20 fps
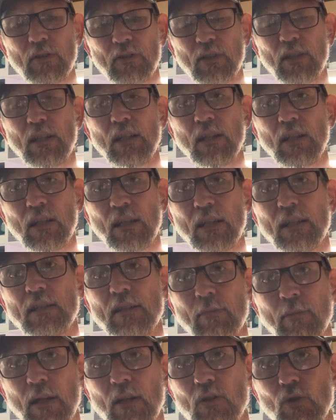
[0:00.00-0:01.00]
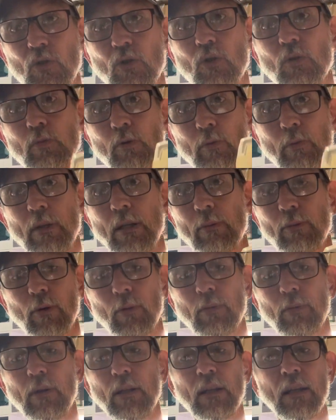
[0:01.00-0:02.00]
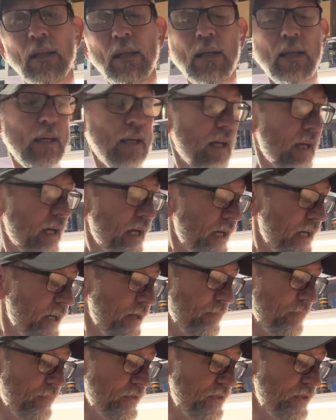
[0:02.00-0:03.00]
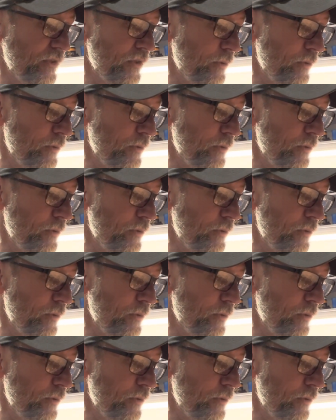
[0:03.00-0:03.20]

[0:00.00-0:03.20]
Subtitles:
So you need to make sure you prepare properly. So